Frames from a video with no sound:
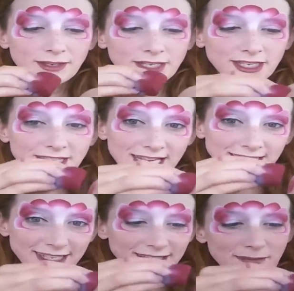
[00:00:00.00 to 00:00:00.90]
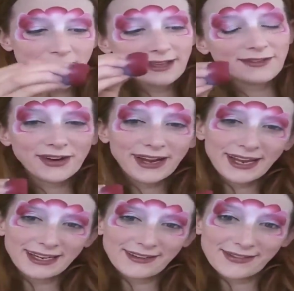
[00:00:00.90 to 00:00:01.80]
Just test it on the back of your
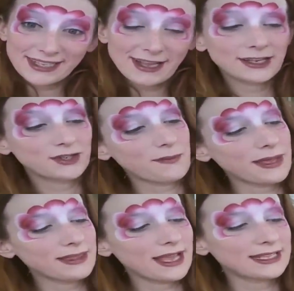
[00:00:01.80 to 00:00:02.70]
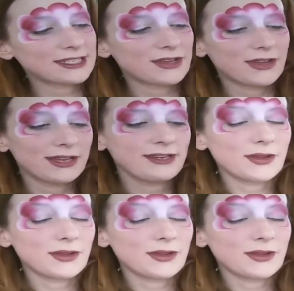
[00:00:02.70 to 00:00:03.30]
hand. If it's not dripping, that's good.